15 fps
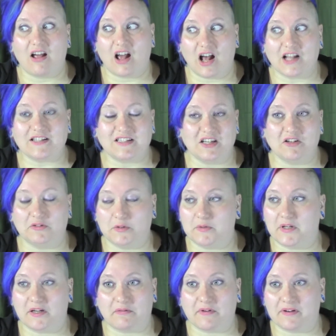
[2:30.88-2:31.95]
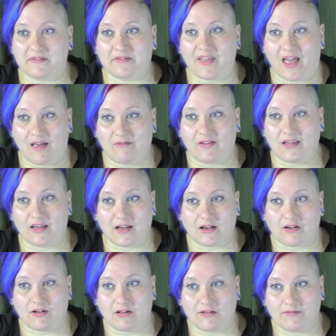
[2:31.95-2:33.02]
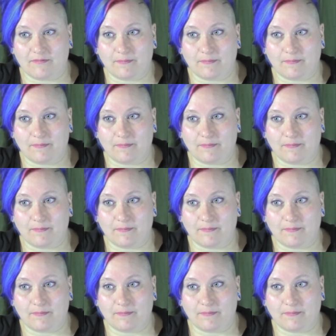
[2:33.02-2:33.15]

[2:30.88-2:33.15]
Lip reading: until you get rid of that vehicle.